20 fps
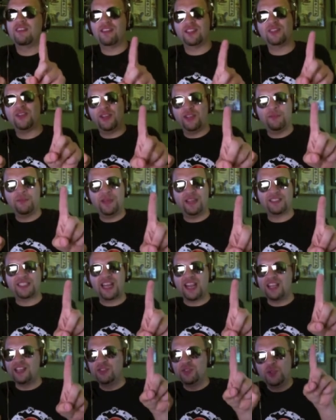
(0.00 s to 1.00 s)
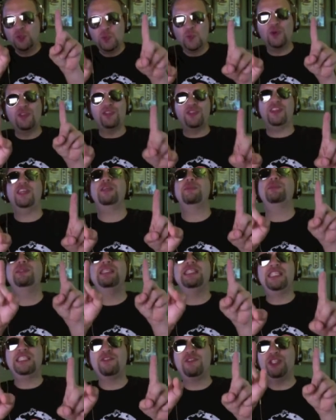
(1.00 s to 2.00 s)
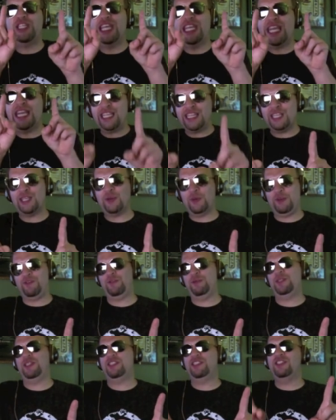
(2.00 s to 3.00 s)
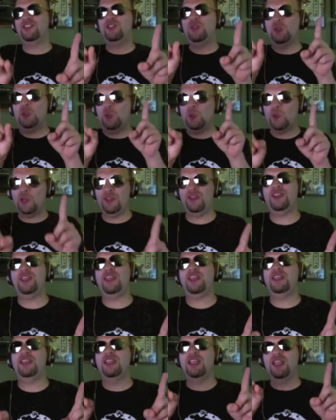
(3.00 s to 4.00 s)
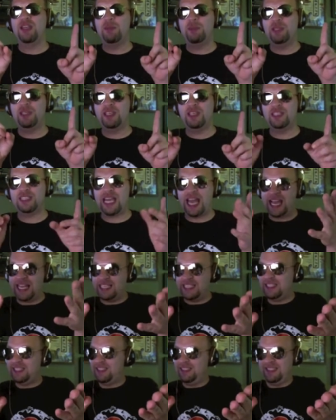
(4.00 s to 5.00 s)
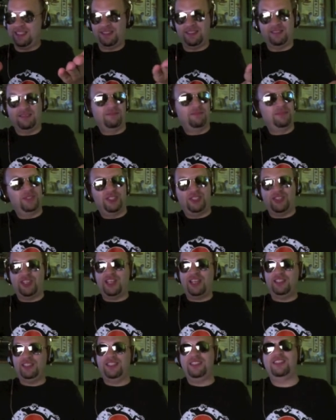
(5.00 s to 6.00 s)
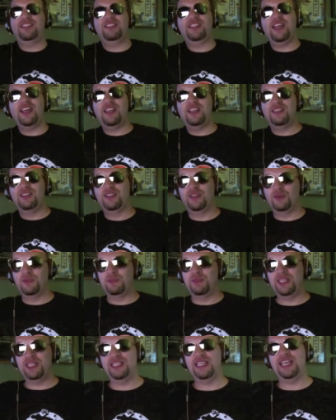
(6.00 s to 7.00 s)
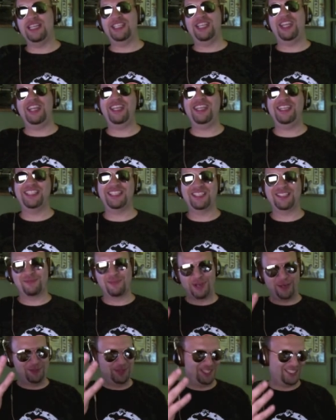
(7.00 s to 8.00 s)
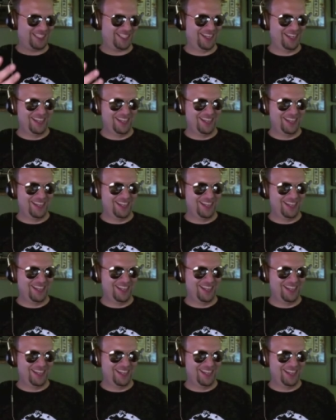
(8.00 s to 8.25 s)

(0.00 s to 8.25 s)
That's all it meant. Do one thing. Please, if you take anything away from this, just do one thing, because as Mr. Gandhi just said, be that change, as Braam just said.